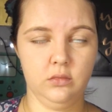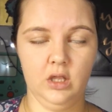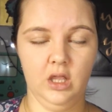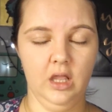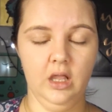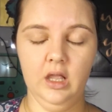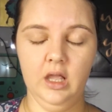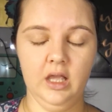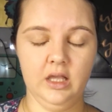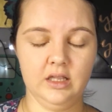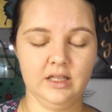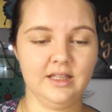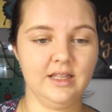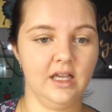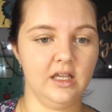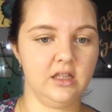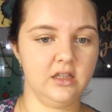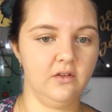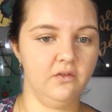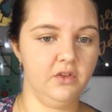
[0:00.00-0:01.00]

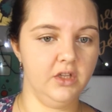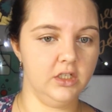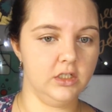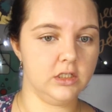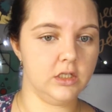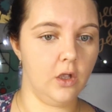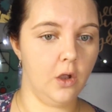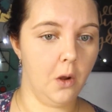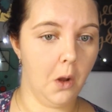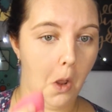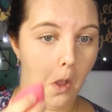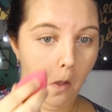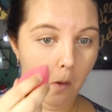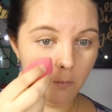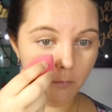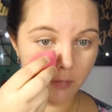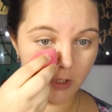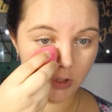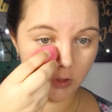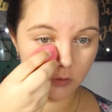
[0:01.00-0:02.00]
excessively so,
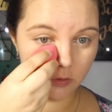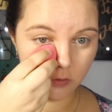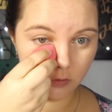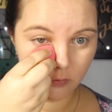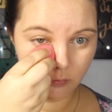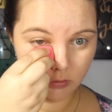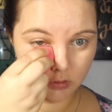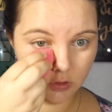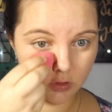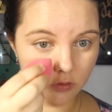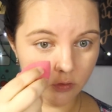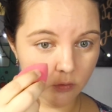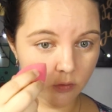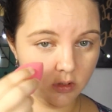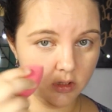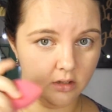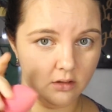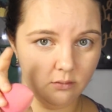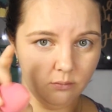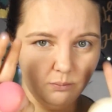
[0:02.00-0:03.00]
but you do want to do
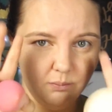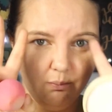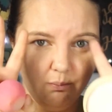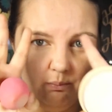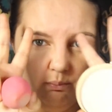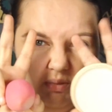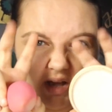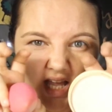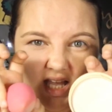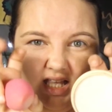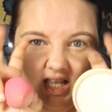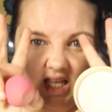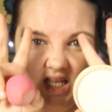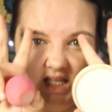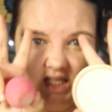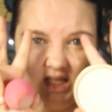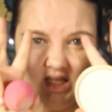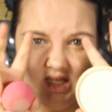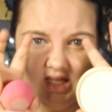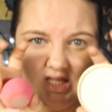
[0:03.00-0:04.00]
the baking
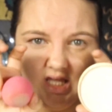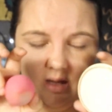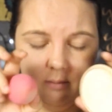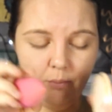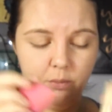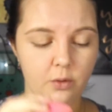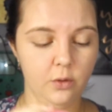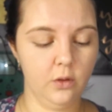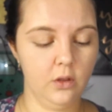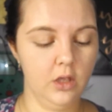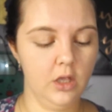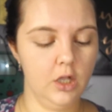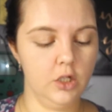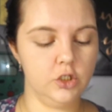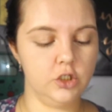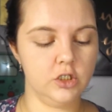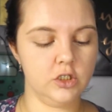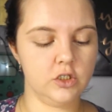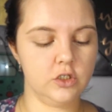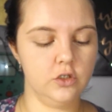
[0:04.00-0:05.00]
step,
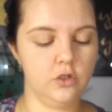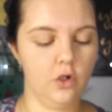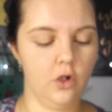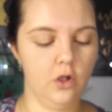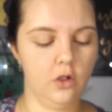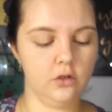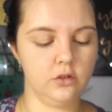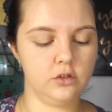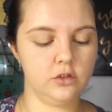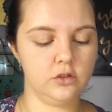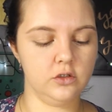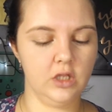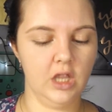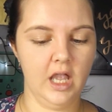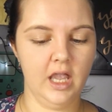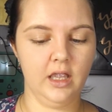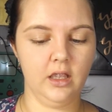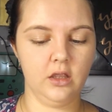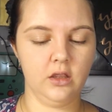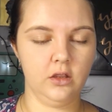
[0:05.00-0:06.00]
just not
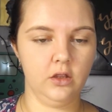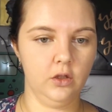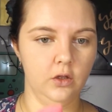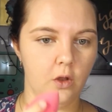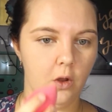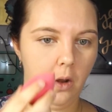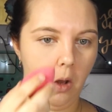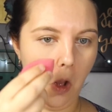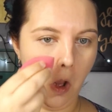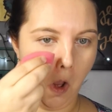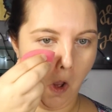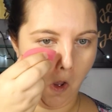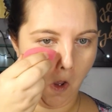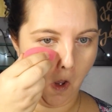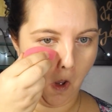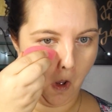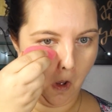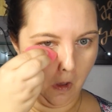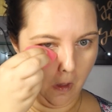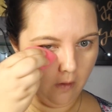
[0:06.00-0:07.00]
like, you know,
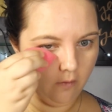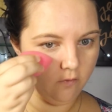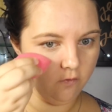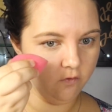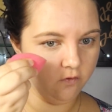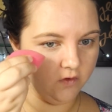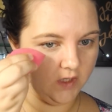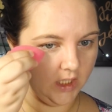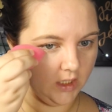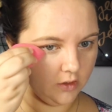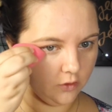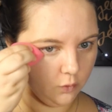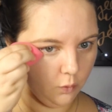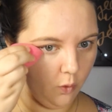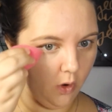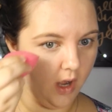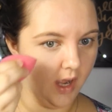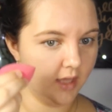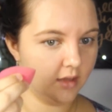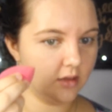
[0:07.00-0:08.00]
fierce
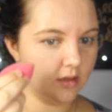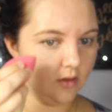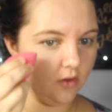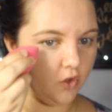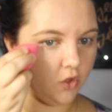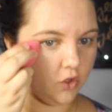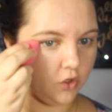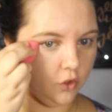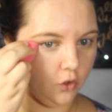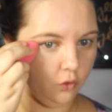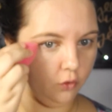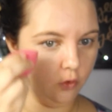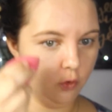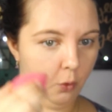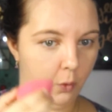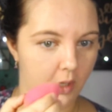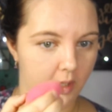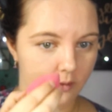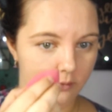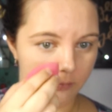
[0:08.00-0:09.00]
white snow
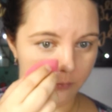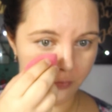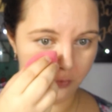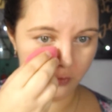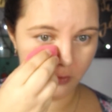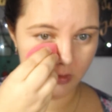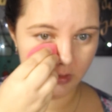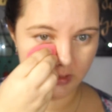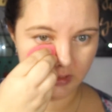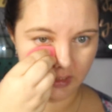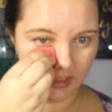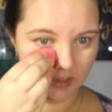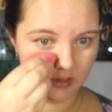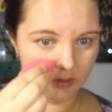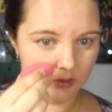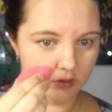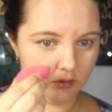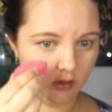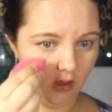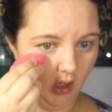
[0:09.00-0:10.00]
queen
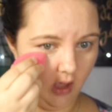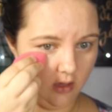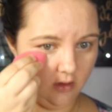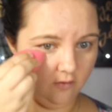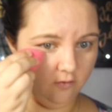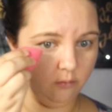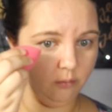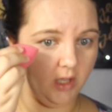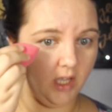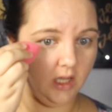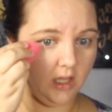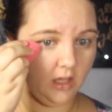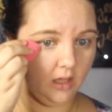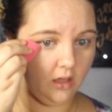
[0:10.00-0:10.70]
princess kind of baking.